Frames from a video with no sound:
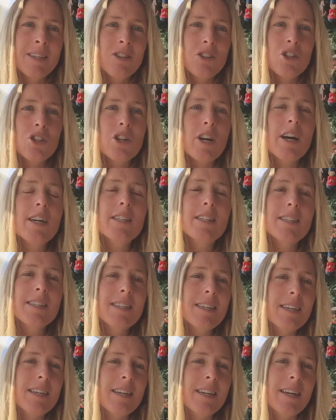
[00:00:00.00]

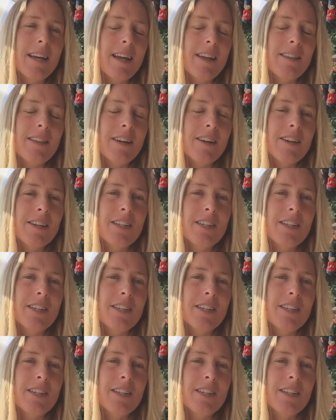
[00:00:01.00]
trusting in their